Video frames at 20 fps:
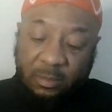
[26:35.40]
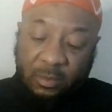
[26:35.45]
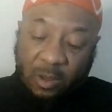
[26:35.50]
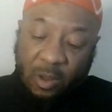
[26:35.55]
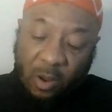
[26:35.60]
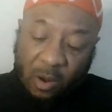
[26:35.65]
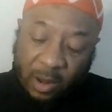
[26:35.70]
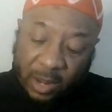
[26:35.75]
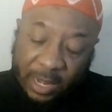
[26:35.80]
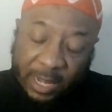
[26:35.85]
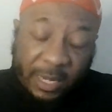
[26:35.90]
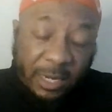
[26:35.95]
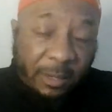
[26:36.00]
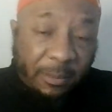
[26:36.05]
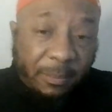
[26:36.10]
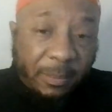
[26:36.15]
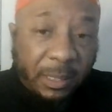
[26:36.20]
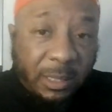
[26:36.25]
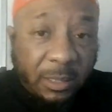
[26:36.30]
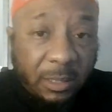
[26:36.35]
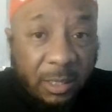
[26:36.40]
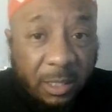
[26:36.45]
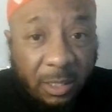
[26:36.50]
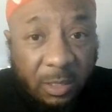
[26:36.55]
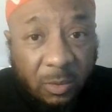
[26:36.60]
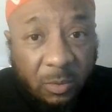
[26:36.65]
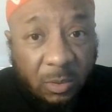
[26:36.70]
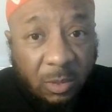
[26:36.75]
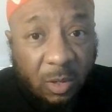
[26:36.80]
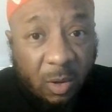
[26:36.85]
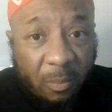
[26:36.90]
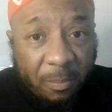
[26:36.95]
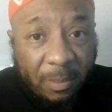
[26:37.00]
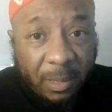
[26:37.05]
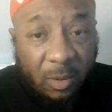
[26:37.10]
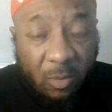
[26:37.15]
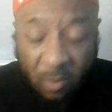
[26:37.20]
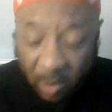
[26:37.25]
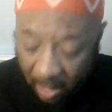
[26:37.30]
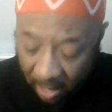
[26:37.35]
are enemies to you, so
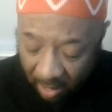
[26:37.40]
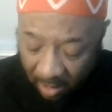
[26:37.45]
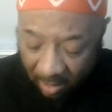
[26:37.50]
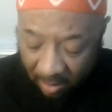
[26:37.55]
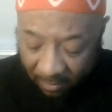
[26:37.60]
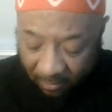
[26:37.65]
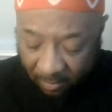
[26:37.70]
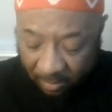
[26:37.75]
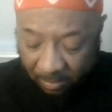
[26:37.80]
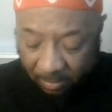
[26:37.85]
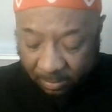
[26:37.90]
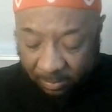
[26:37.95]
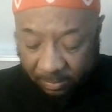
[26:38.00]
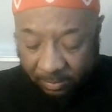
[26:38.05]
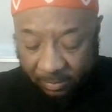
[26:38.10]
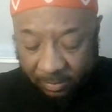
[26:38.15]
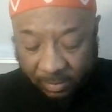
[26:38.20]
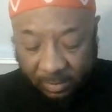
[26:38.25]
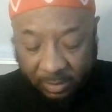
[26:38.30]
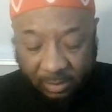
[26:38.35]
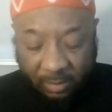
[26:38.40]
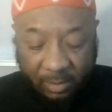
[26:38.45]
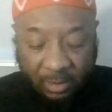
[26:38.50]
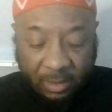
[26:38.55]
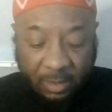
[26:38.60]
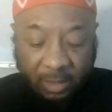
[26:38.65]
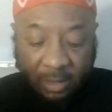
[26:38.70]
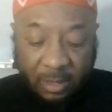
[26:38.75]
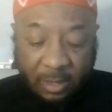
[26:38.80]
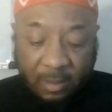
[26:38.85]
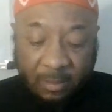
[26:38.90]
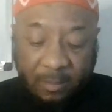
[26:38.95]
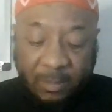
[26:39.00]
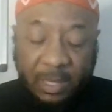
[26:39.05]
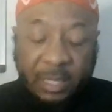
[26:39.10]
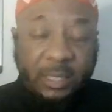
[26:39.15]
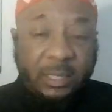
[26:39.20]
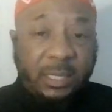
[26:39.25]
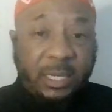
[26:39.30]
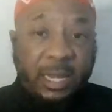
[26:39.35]
beware of them. But
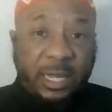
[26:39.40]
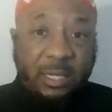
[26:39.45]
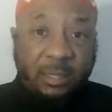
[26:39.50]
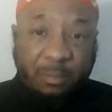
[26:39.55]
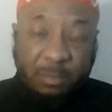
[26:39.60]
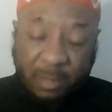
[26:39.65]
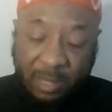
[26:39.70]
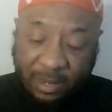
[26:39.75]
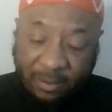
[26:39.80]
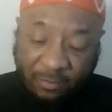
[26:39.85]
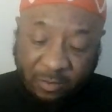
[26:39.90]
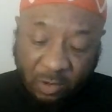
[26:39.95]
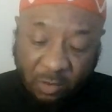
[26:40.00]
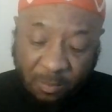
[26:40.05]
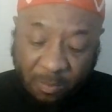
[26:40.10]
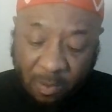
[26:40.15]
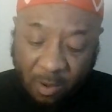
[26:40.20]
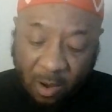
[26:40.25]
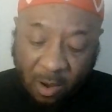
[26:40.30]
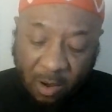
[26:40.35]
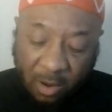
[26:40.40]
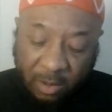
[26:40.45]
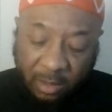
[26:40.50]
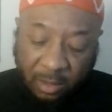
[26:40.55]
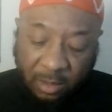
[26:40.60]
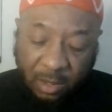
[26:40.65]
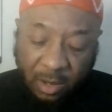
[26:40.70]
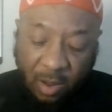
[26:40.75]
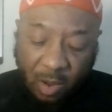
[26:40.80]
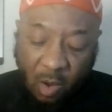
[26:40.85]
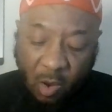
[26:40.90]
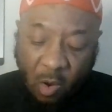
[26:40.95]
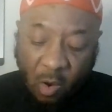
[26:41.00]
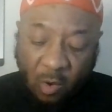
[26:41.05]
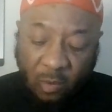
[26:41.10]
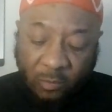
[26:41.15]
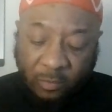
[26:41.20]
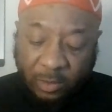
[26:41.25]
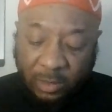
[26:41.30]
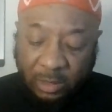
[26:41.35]
it says, but if you pardon,
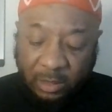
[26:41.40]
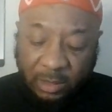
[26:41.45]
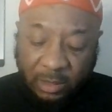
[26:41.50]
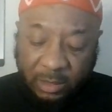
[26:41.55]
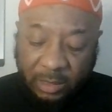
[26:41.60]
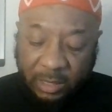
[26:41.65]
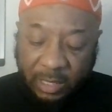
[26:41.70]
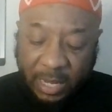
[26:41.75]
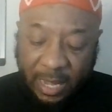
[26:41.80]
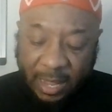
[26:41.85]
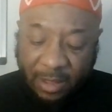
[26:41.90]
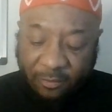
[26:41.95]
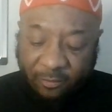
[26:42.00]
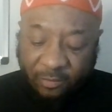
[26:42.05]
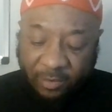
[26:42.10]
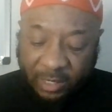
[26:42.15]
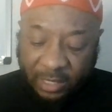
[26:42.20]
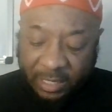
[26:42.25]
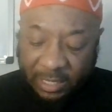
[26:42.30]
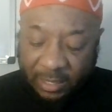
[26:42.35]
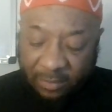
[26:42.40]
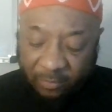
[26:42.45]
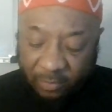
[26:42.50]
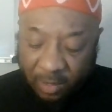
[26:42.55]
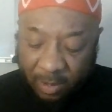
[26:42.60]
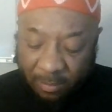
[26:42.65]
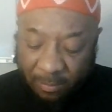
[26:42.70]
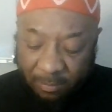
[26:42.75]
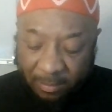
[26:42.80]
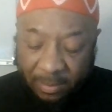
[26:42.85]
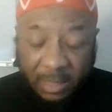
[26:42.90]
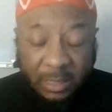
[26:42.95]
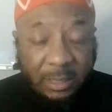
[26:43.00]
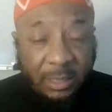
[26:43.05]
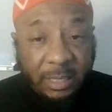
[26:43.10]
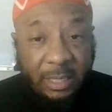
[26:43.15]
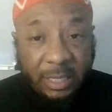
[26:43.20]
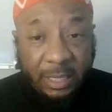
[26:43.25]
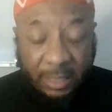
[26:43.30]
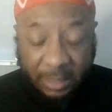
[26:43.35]
overlook, and forgive their
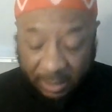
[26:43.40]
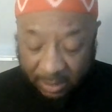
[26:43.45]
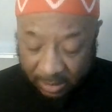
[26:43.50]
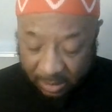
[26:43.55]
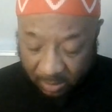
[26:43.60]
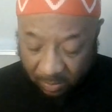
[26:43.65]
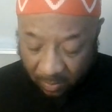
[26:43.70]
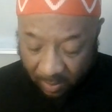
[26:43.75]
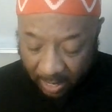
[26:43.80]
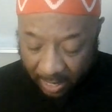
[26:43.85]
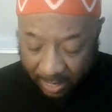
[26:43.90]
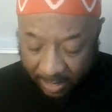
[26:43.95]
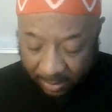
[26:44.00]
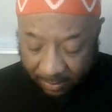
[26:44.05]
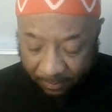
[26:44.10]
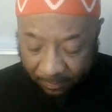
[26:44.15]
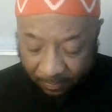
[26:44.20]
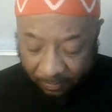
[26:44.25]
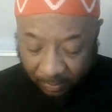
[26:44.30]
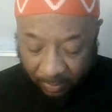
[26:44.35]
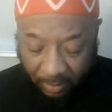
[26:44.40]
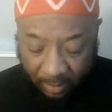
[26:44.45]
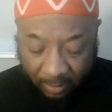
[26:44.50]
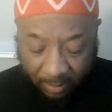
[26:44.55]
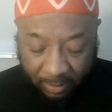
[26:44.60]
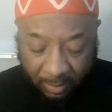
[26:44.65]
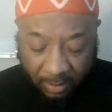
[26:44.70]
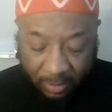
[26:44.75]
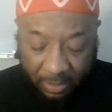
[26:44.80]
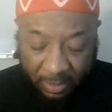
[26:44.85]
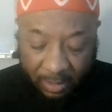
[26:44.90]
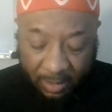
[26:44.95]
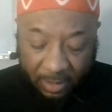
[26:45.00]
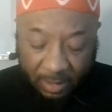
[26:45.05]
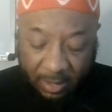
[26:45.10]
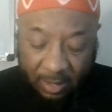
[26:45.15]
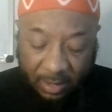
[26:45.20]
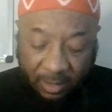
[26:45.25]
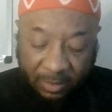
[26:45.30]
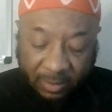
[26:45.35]
misdeeds, right?
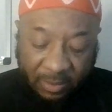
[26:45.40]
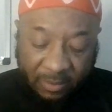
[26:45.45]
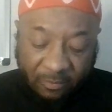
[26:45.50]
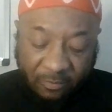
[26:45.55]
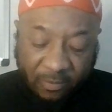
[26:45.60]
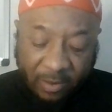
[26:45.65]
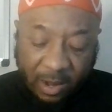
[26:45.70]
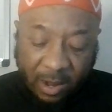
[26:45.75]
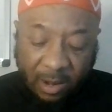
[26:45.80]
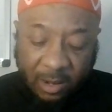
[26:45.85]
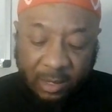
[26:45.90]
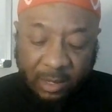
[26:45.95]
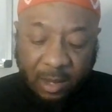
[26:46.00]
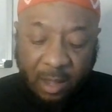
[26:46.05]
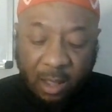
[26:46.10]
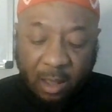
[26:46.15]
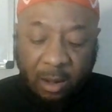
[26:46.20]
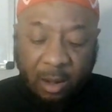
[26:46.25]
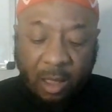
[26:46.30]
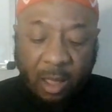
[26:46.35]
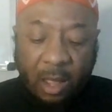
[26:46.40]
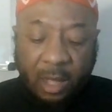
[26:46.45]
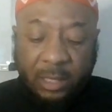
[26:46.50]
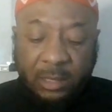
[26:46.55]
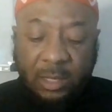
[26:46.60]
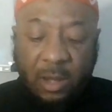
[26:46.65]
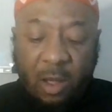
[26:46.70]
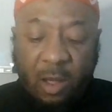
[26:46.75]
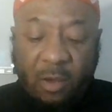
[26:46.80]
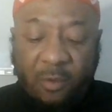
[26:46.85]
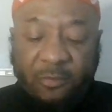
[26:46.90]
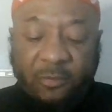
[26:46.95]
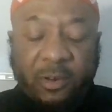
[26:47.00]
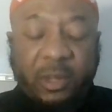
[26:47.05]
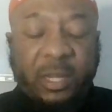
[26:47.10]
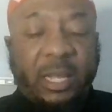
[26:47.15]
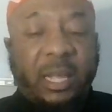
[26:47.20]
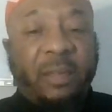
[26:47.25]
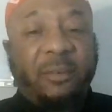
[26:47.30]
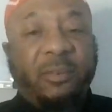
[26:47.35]
Then verily Allah is all
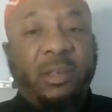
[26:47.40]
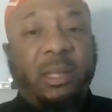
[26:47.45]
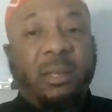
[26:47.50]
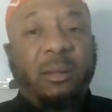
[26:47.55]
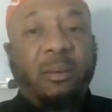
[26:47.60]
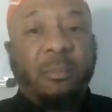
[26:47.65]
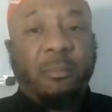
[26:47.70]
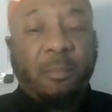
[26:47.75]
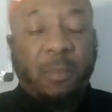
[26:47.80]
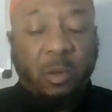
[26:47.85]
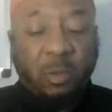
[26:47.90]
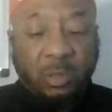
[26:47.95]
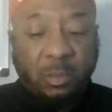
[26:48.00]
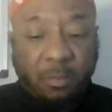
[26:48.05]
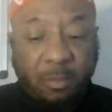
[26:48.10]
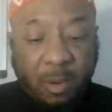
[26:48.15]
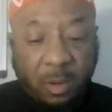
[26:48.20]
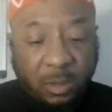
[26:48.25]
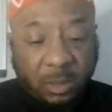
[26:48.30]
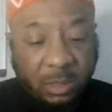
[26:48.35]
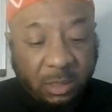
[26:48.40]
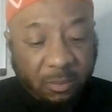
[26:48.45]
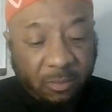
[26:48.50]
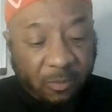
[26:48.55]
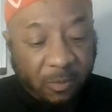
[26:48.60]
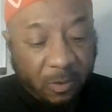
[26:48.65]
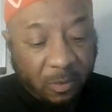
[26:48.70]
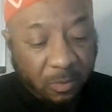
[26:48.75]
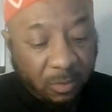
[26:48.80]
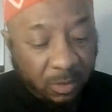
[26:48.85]
forgiving, most merciful.